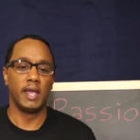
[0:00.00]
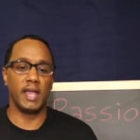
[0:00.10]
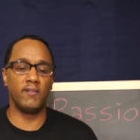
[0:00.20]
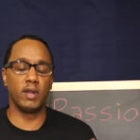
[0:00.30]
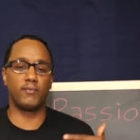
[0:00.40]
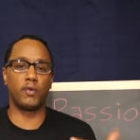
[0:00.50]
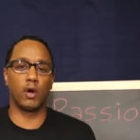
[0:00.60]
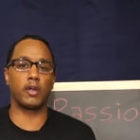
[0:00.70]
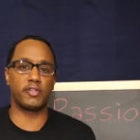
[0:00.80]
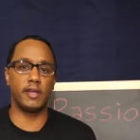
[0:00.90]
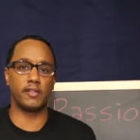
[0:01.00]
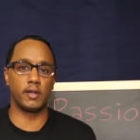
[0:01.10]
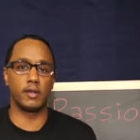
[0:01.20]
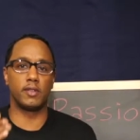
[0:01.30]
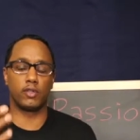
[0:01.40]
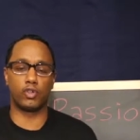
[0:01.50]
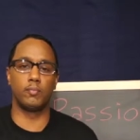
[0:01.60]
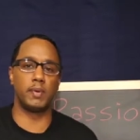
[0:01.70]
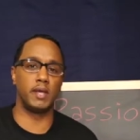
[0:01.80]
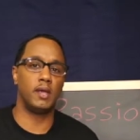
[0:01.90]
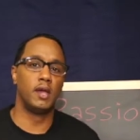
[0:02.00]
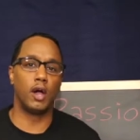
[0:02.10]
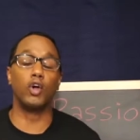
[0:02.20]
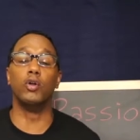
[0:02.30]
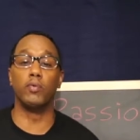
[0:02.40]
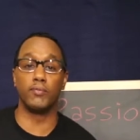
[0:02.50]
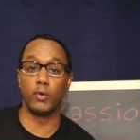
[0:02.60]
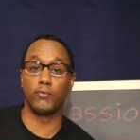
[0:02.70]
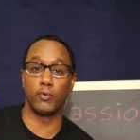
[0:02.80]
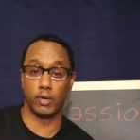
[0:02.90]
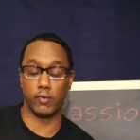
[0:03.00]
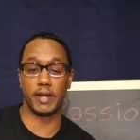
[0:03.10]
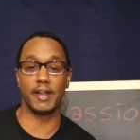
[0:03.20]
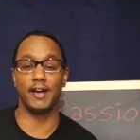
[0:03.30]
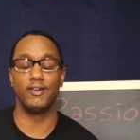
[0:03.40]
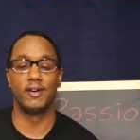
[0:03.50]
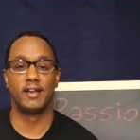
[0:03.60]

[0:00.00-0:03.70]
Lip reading: even if you are seasoned, this should be a good review for you right now.